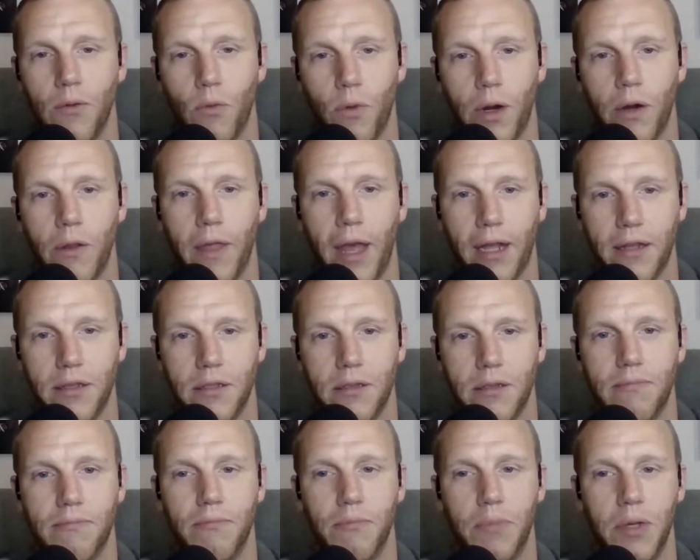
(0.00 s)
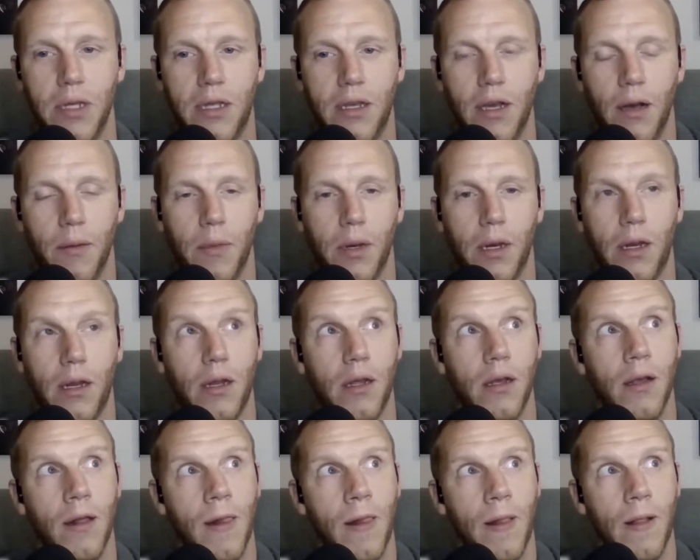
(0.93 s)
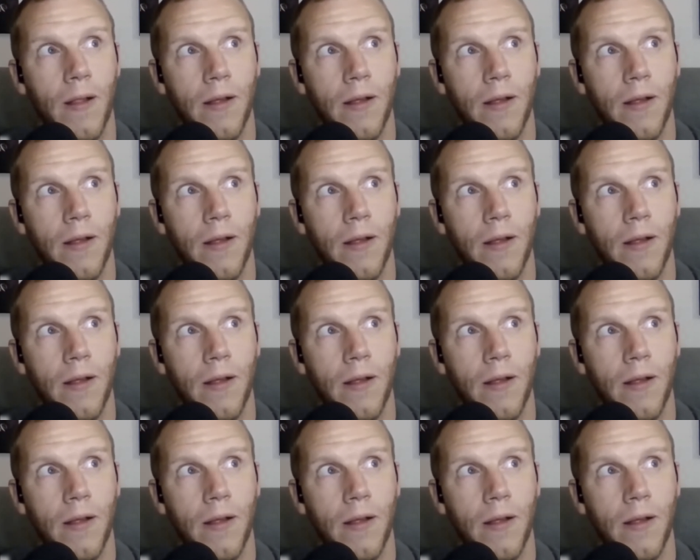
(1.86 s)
where that's becoming